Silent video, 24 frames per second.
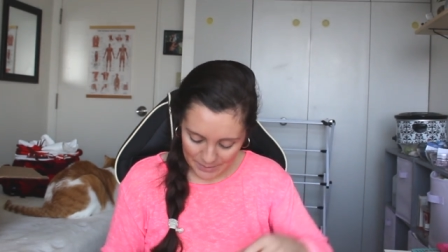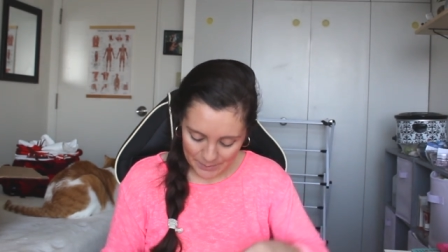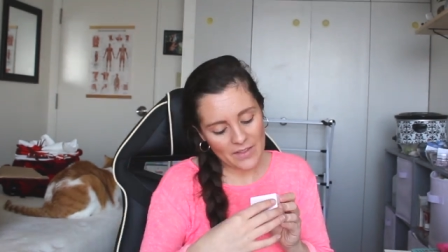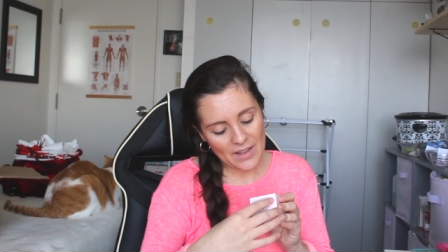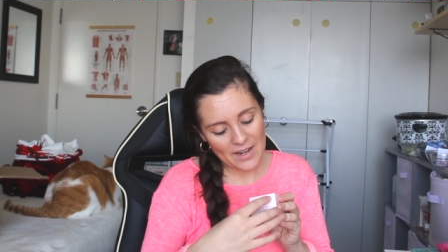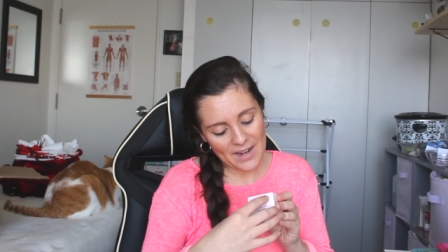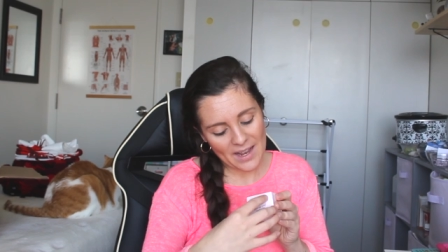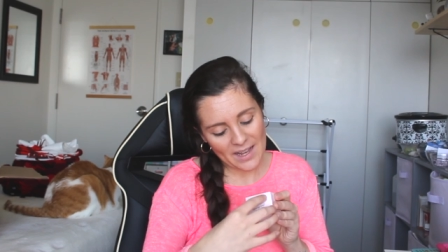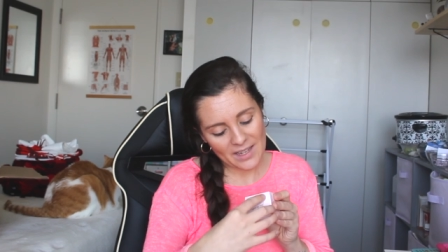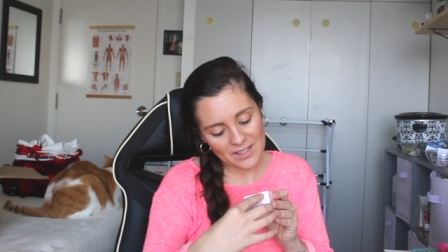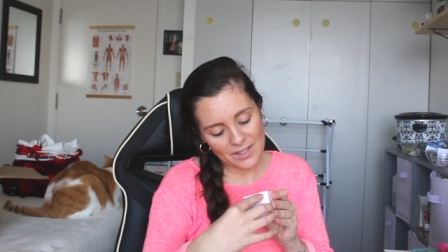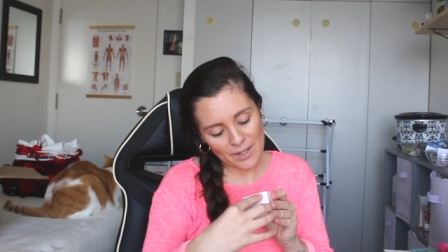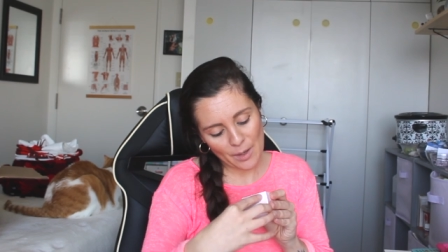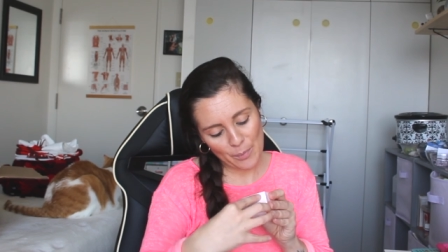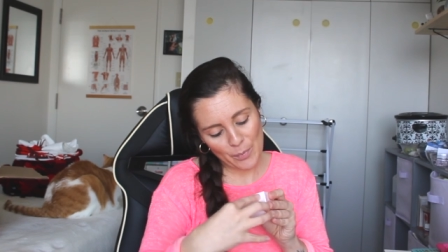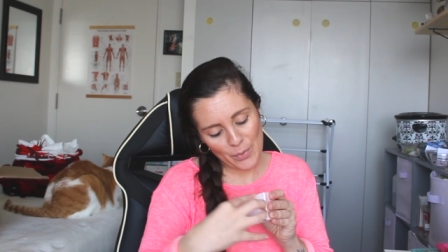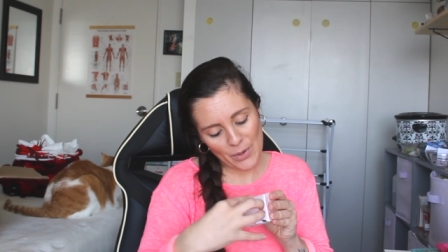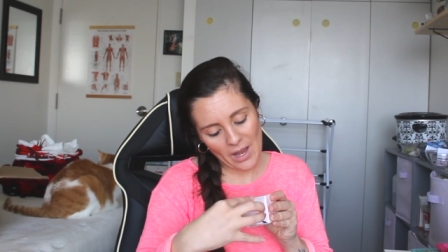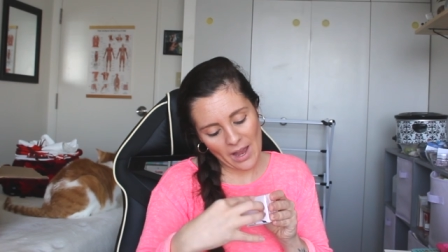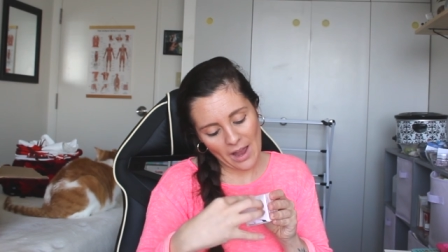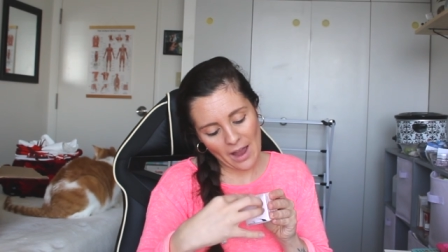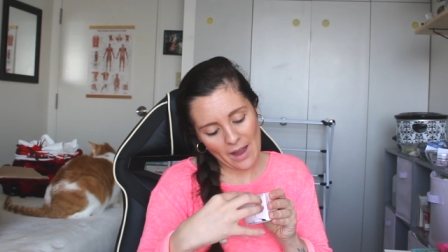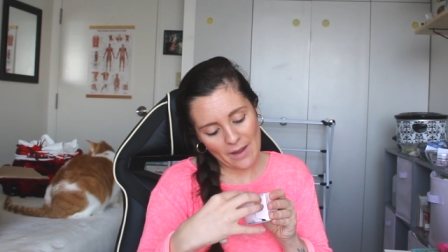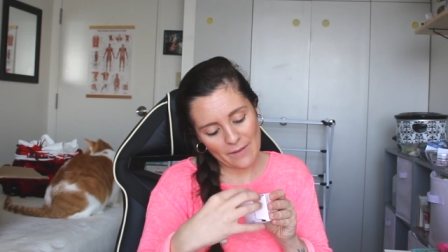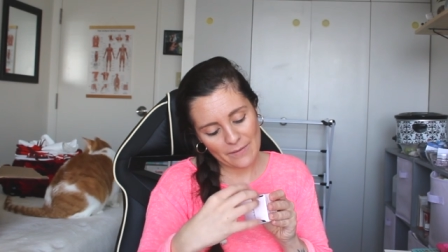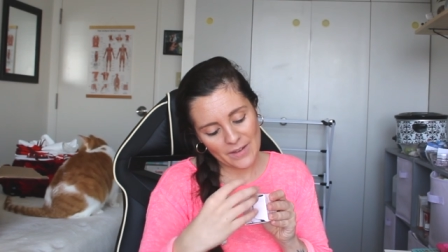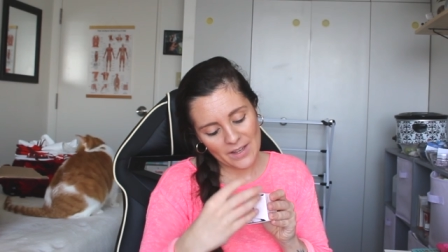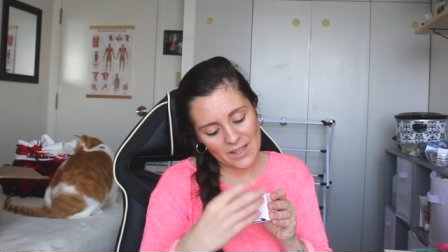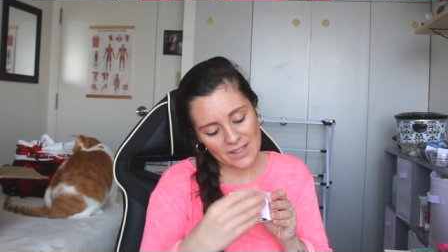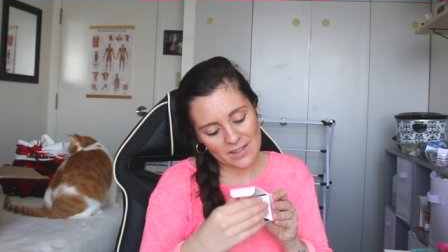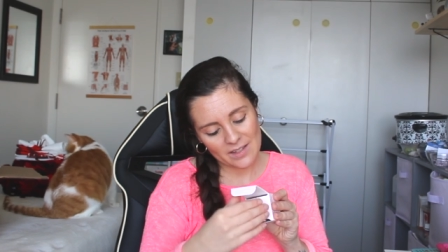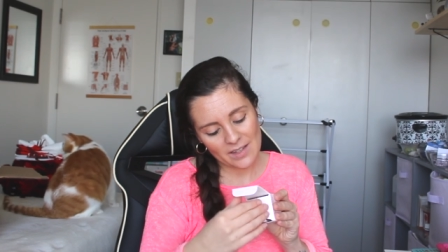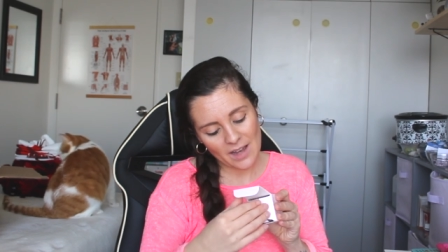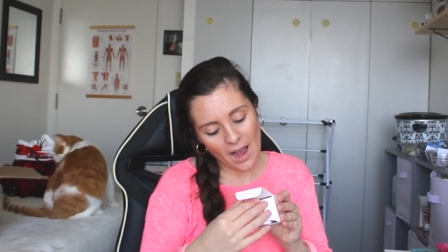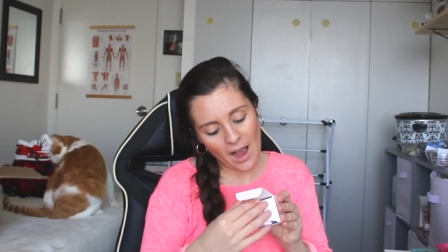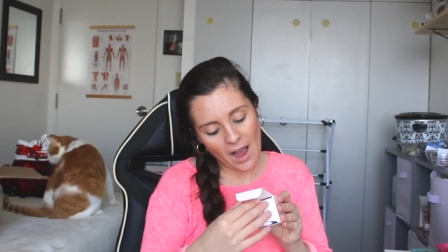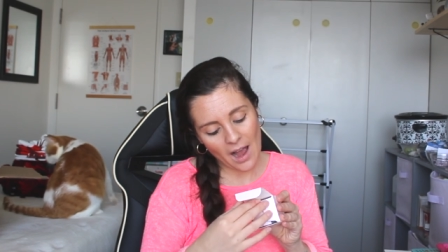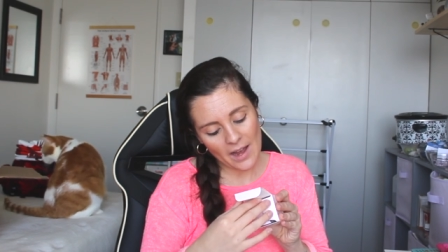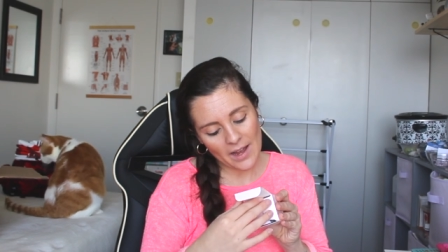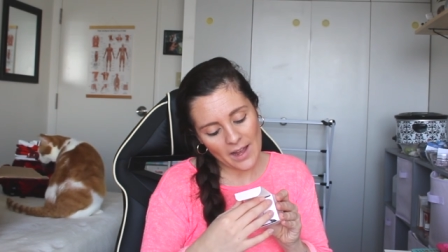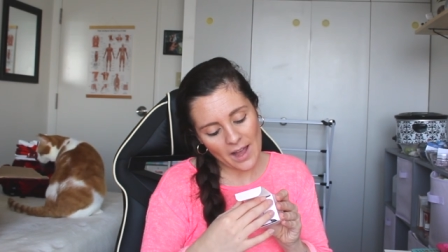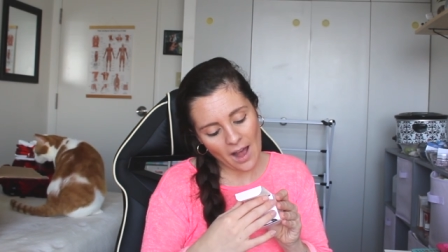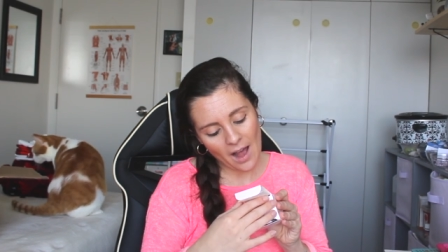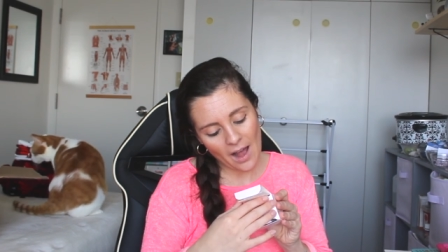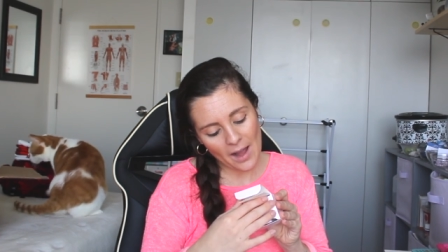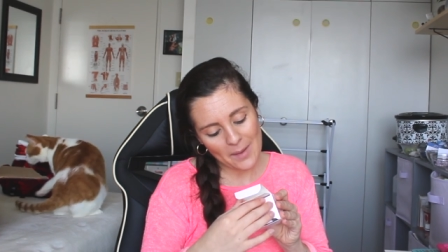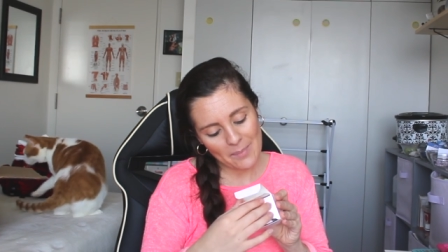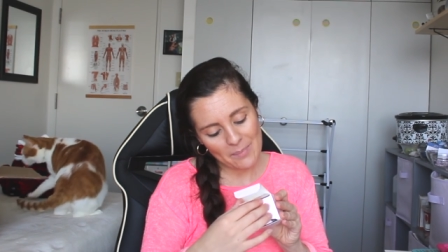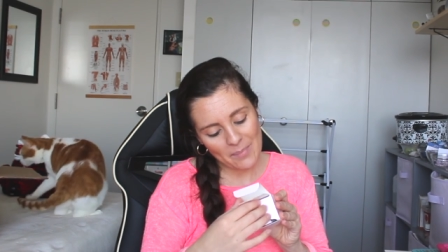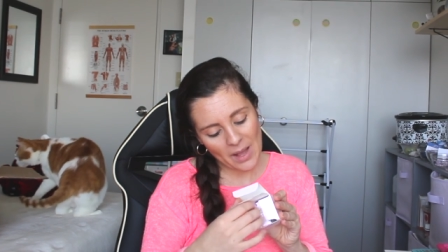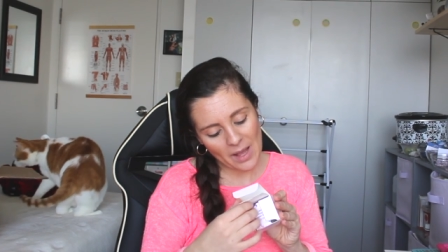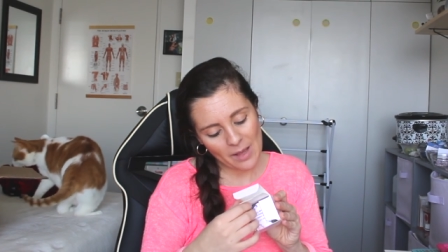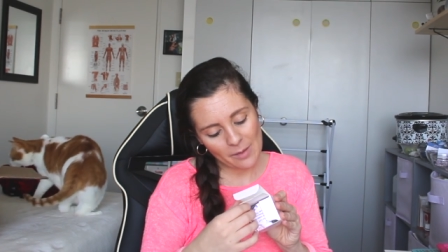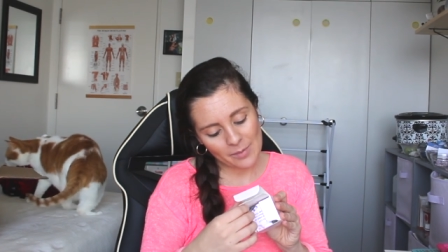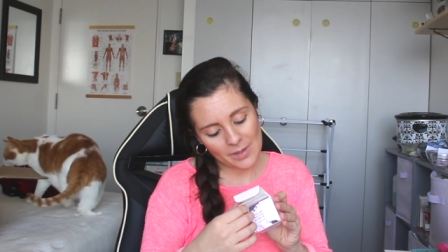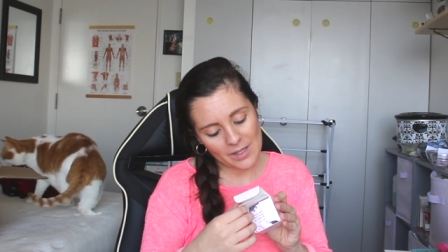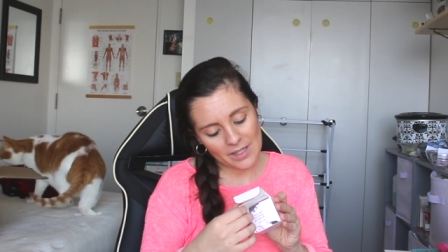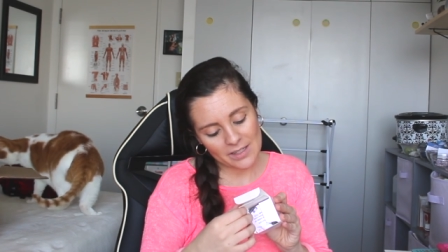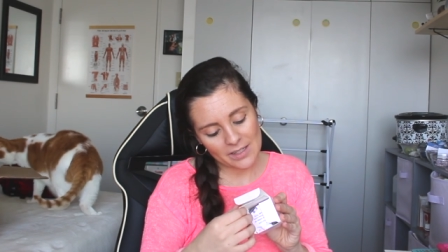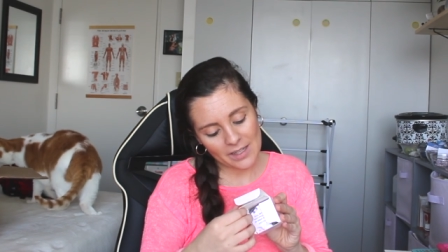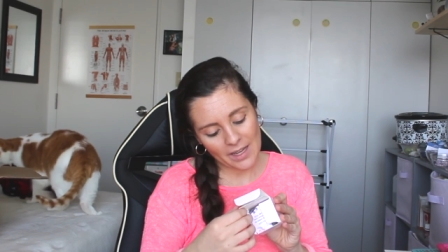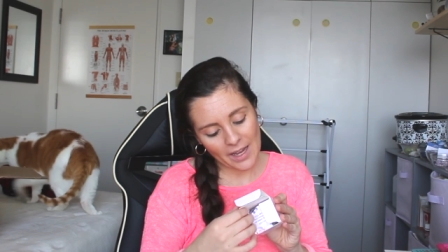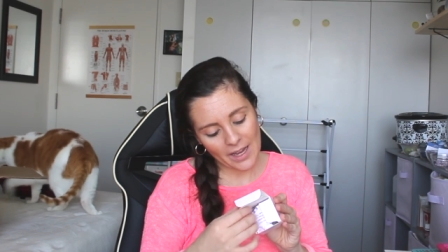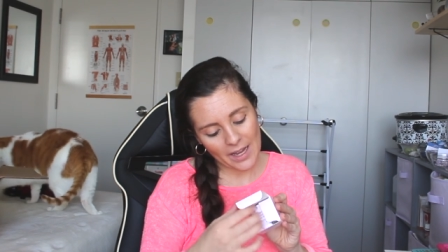The next up we have is II Baby's